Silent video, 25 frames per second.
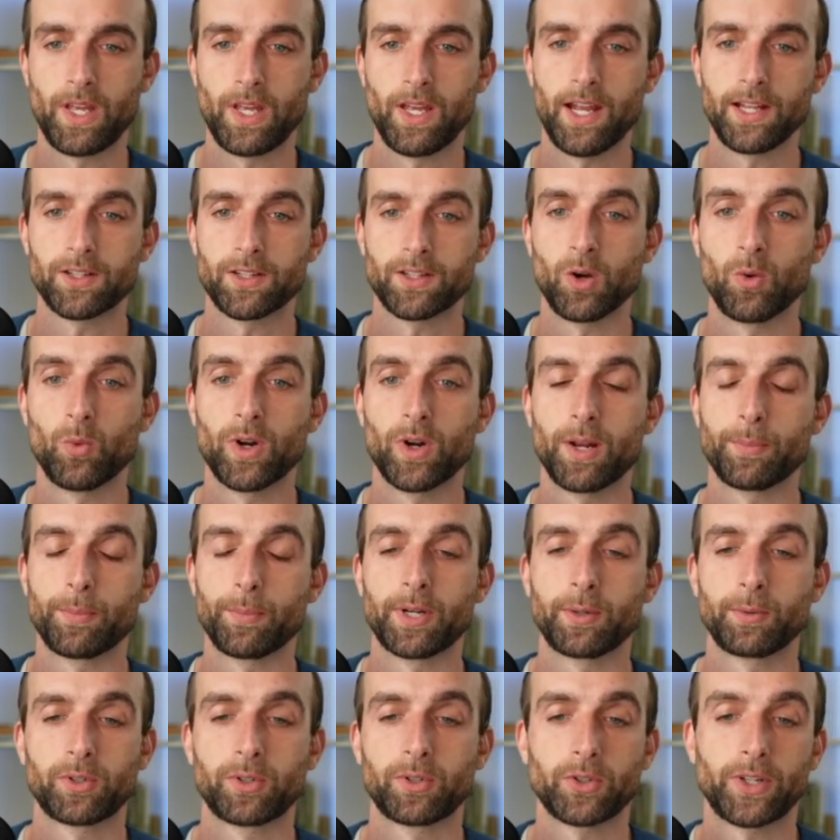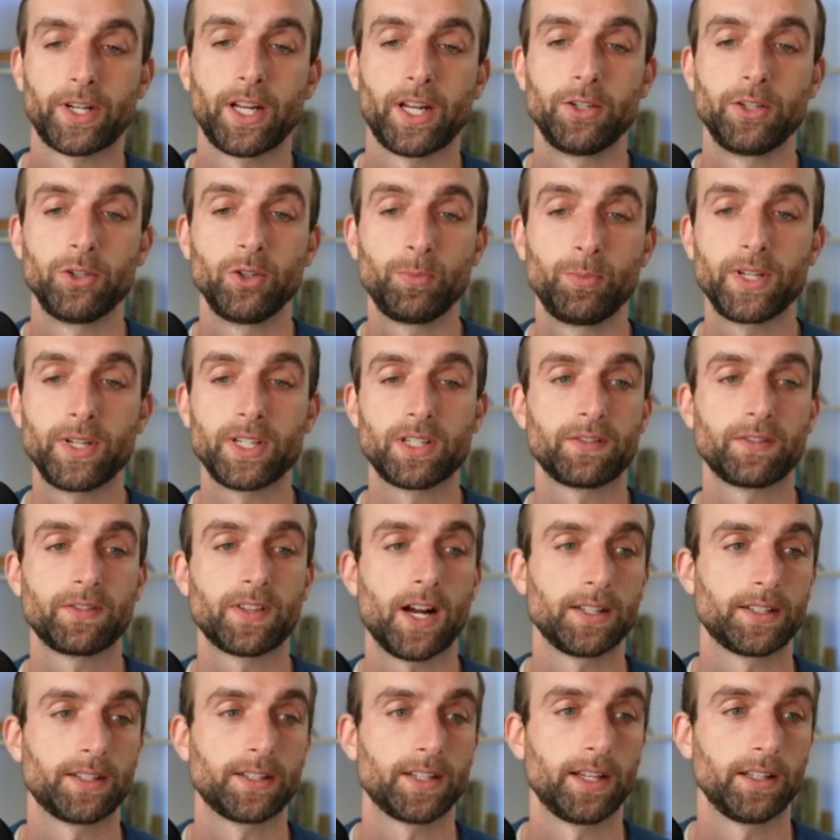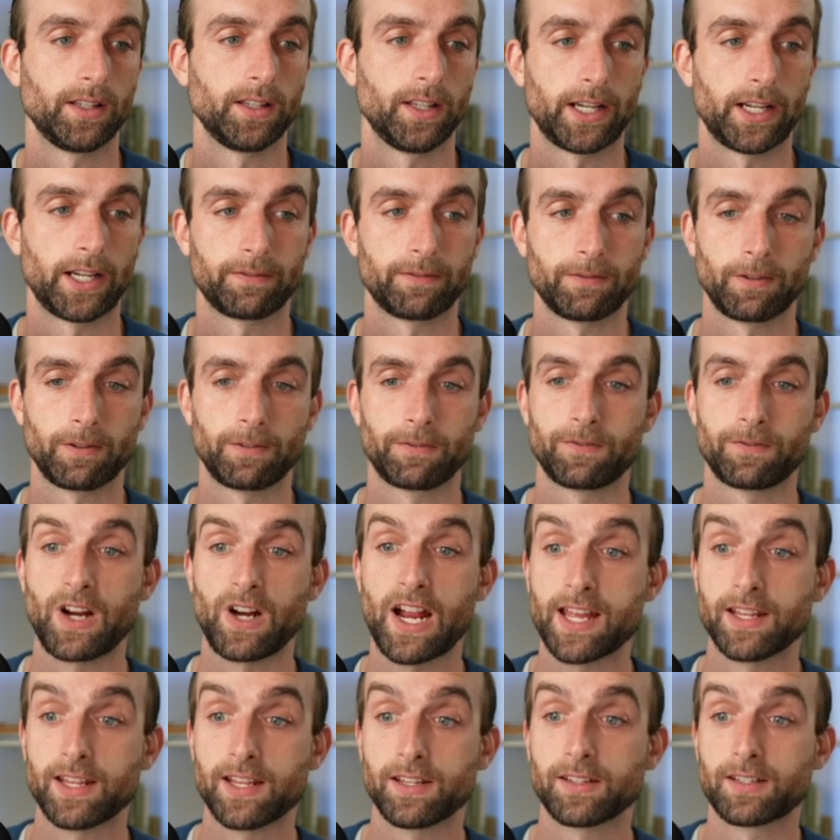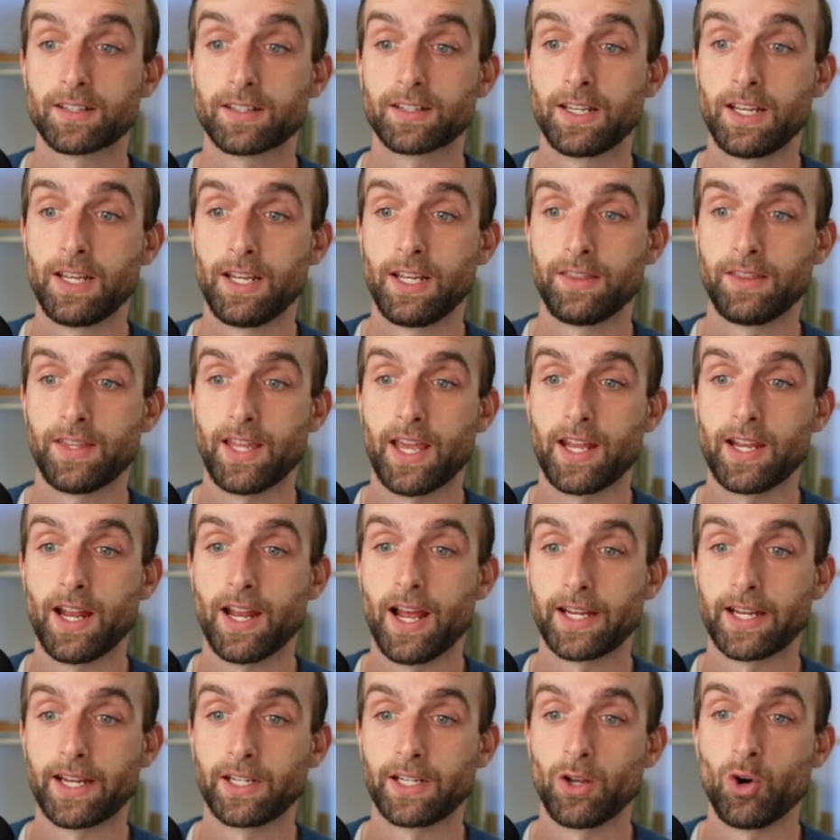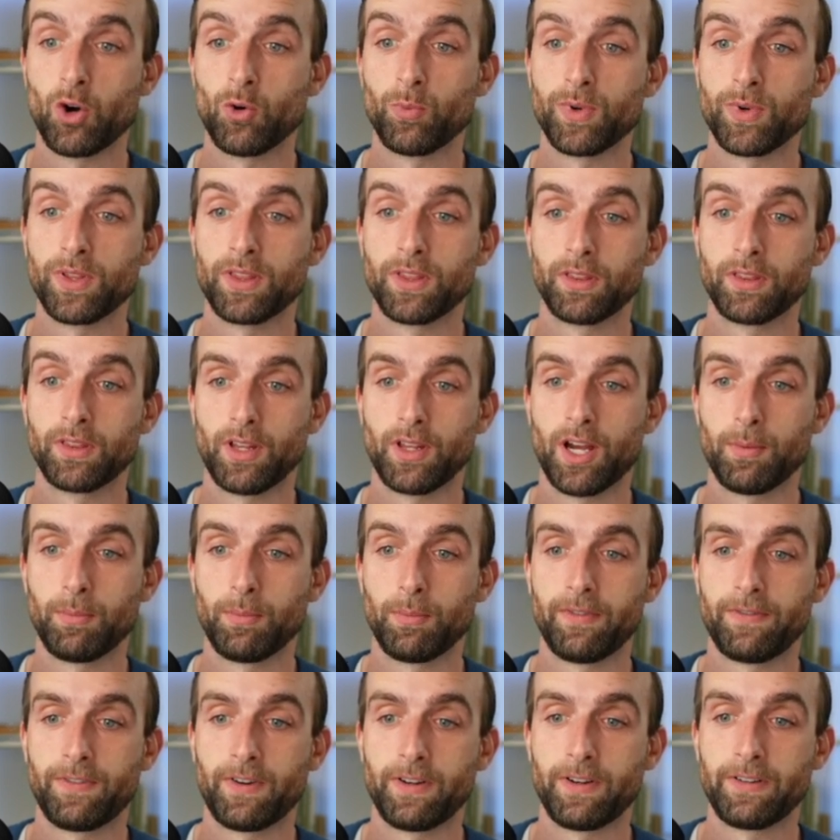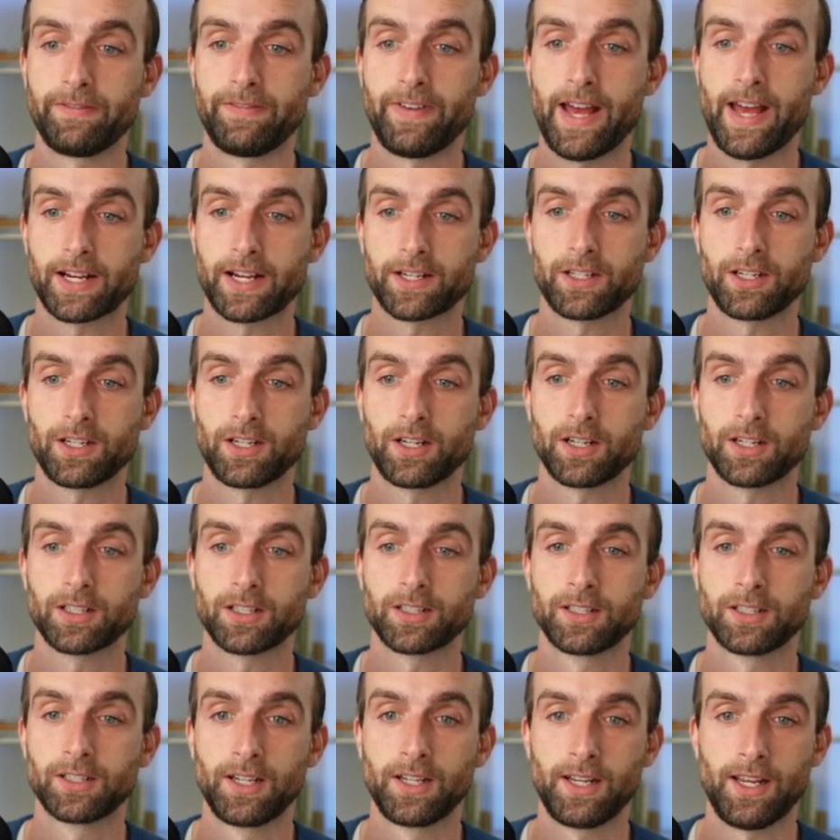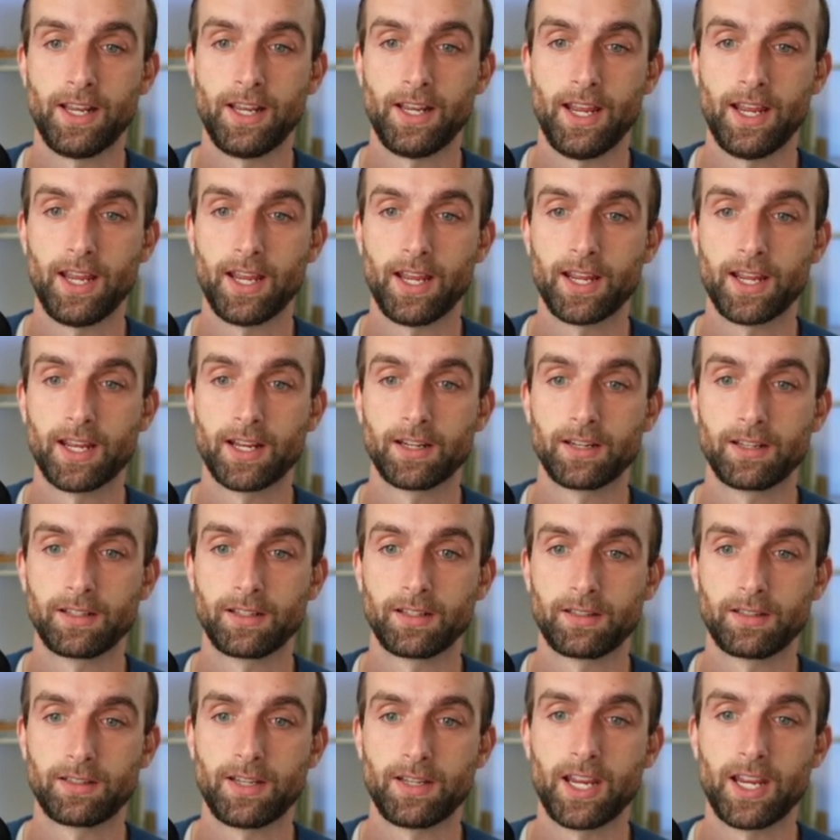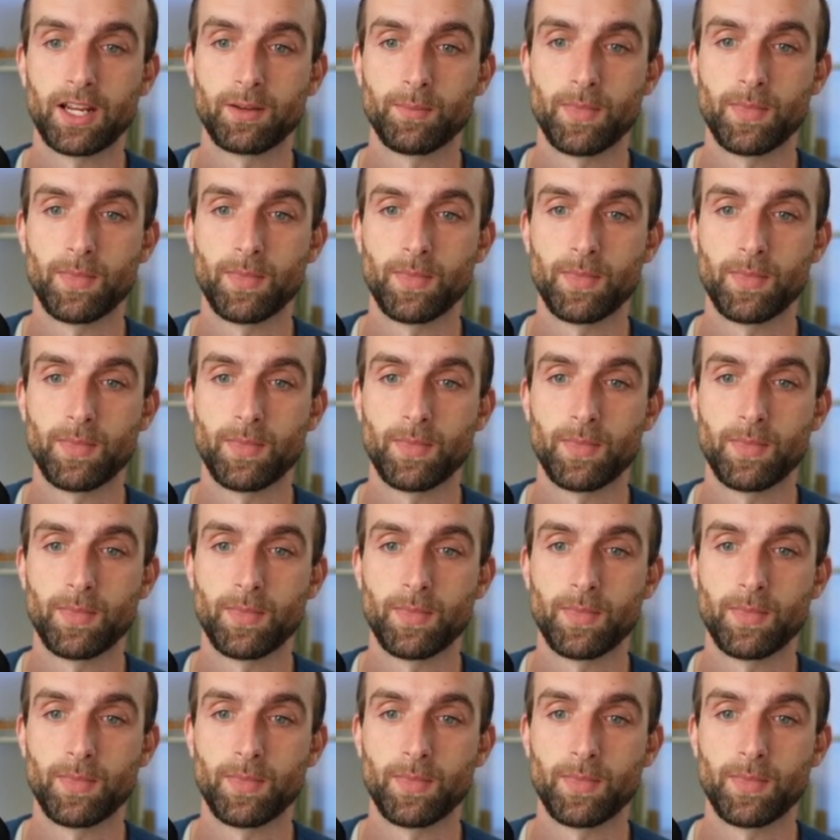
And so when I'm going to create a new piece of content, like for Friends, then I can open up fun facts here and take